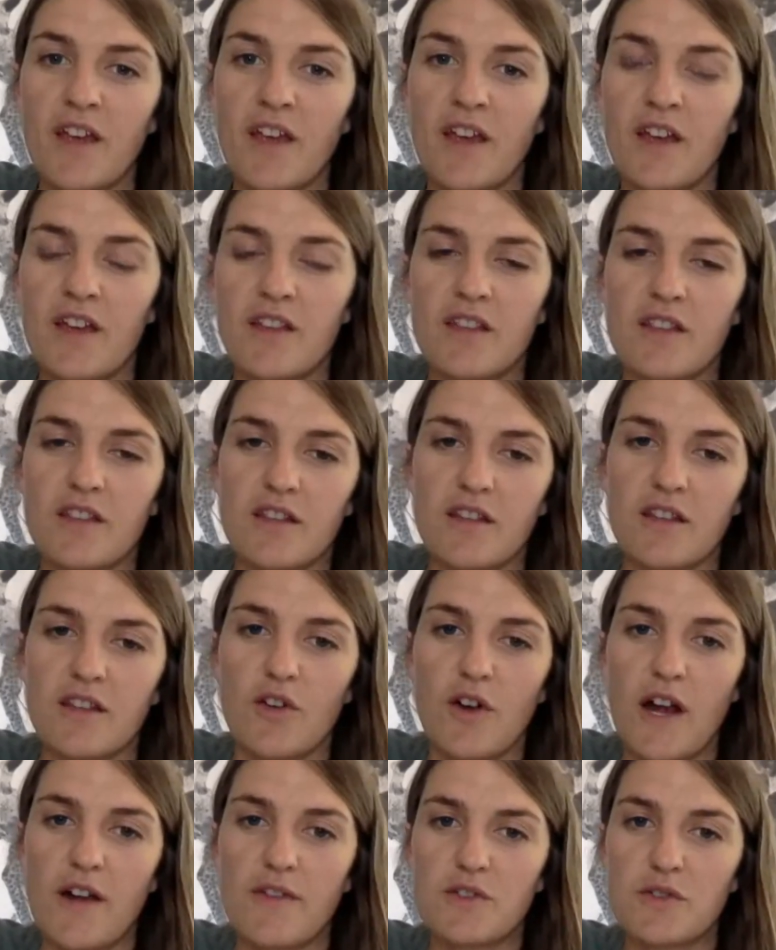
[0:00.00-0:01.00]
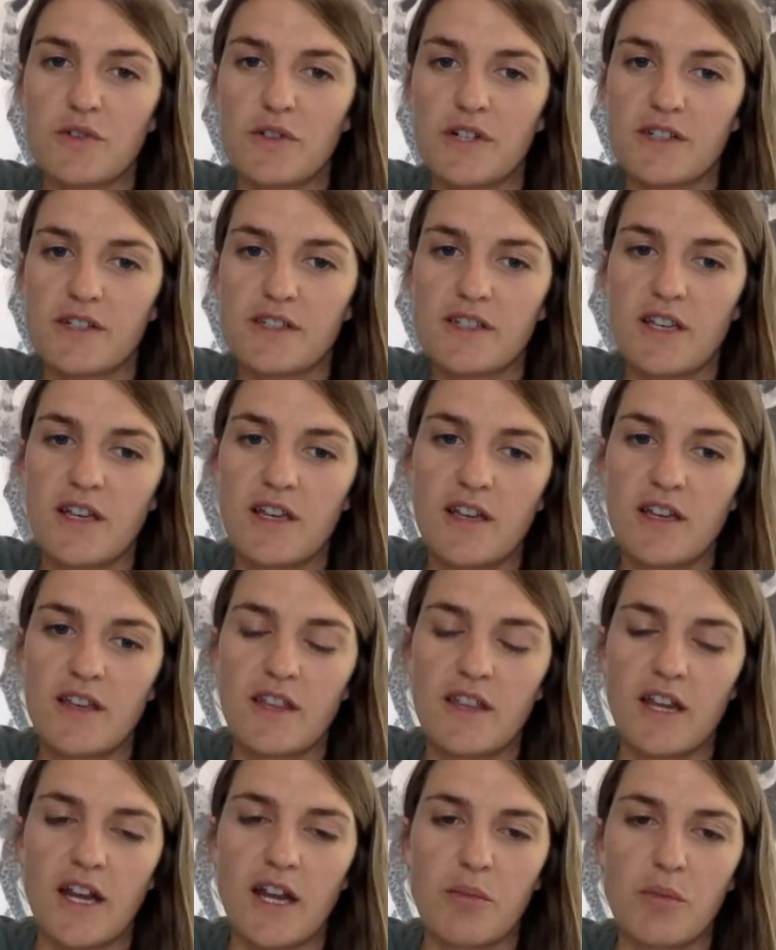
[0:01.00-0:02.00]
the craft stores that
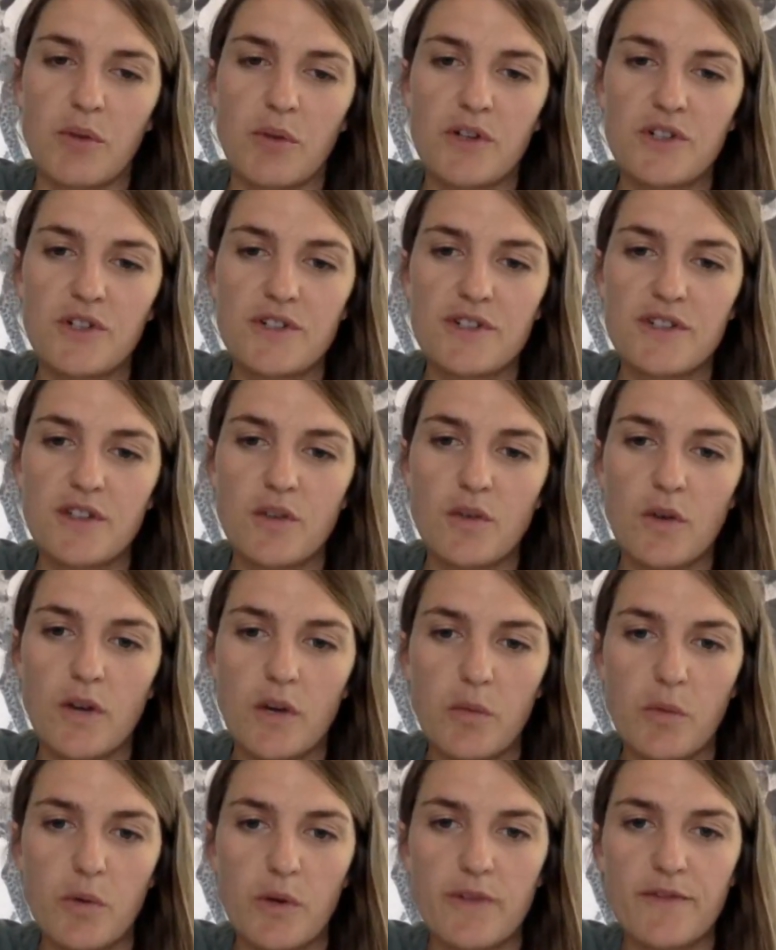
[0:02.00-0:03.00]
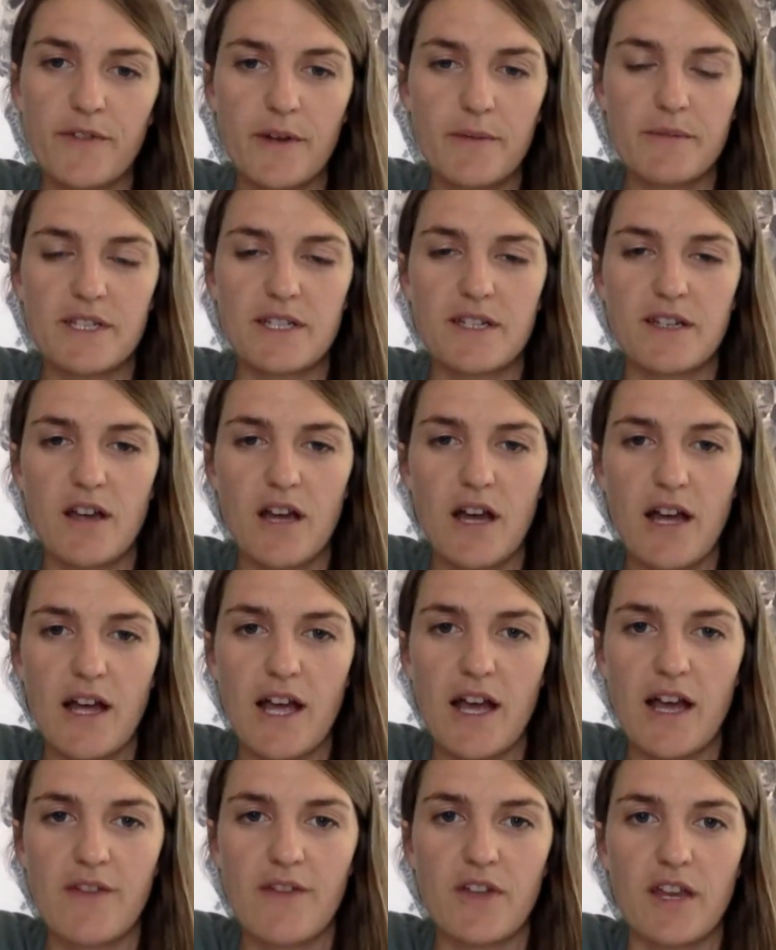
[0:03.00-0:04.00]
I purchased the corkboard from did not
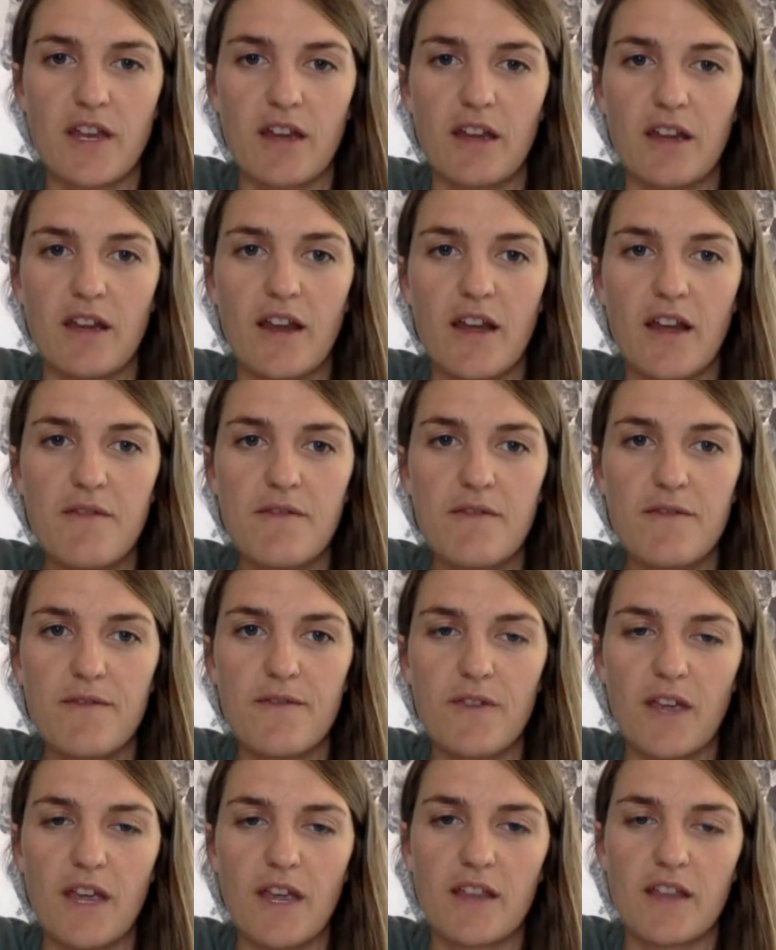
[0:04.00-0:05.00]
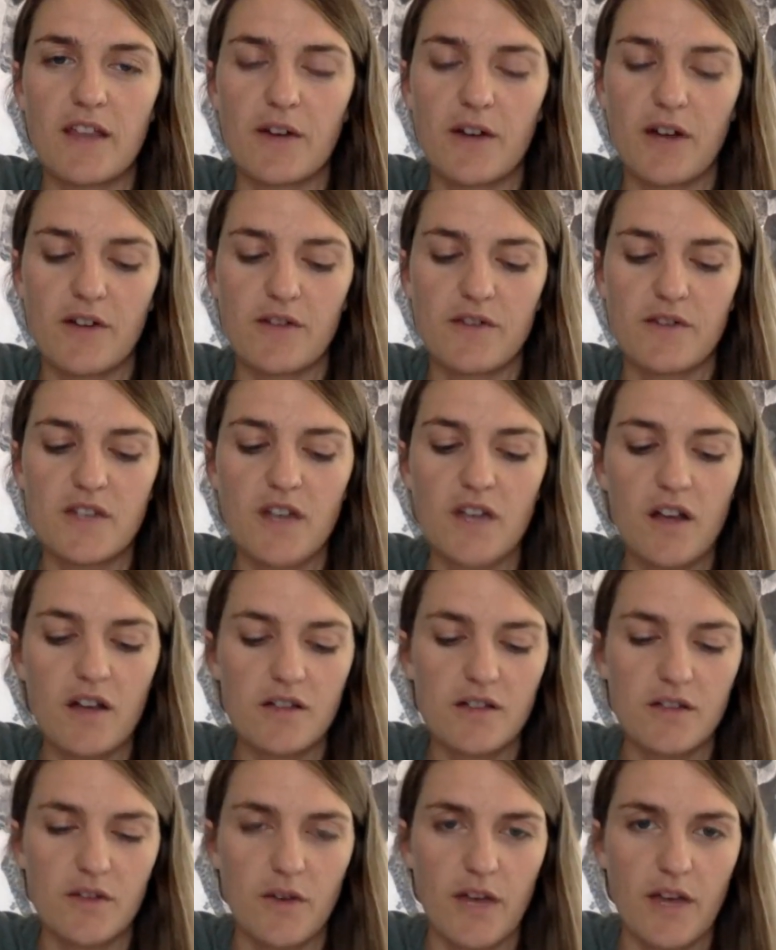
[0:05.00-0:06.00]
have enough and they're out of stock,
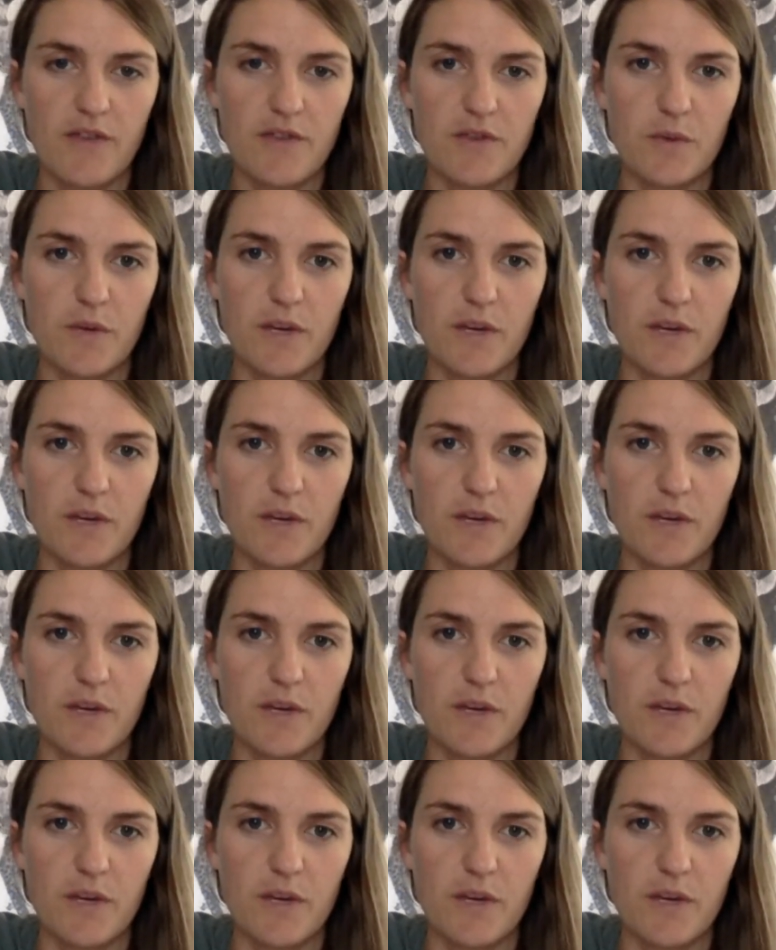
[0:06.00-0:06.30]
so I have to wait